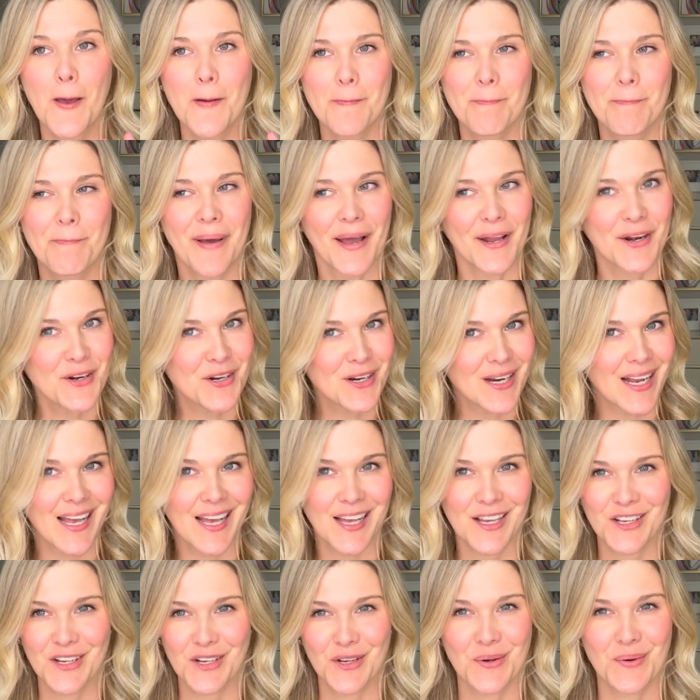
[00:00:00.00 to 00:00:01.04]
better
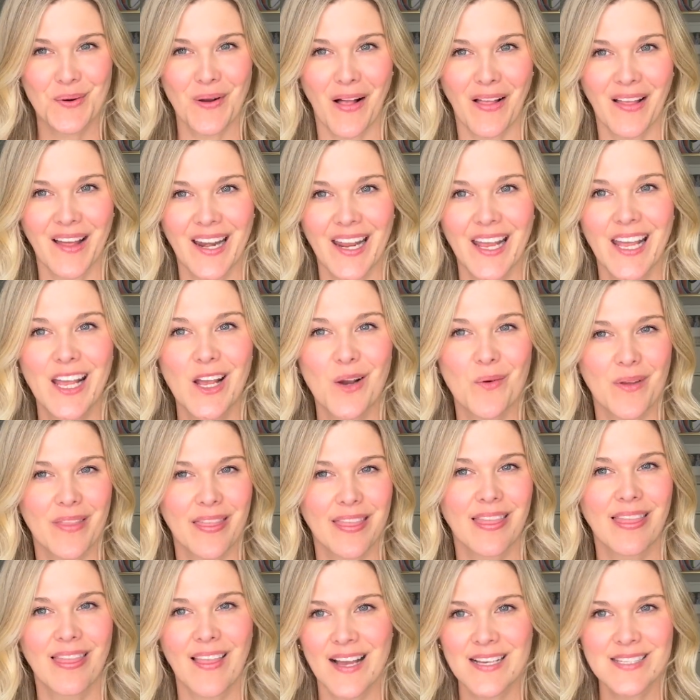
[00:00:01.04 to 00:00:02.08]
egg quality with
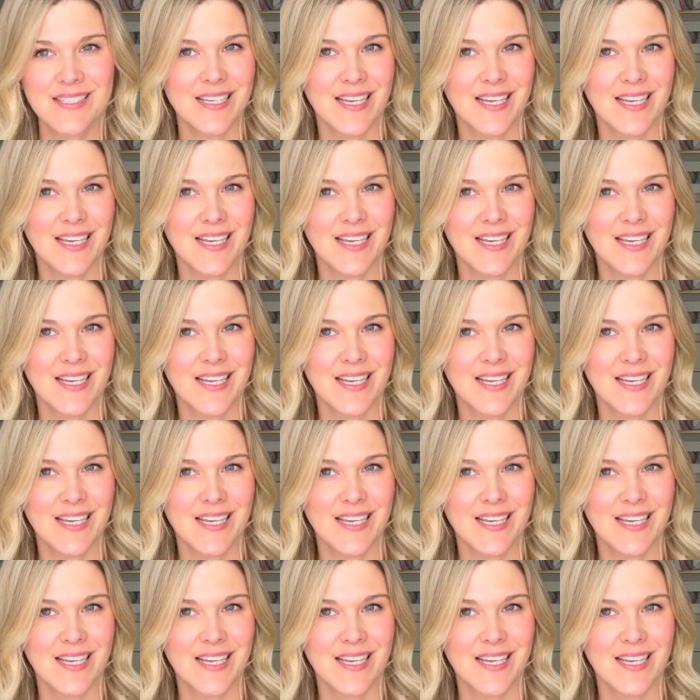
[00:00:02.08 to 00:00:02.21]
less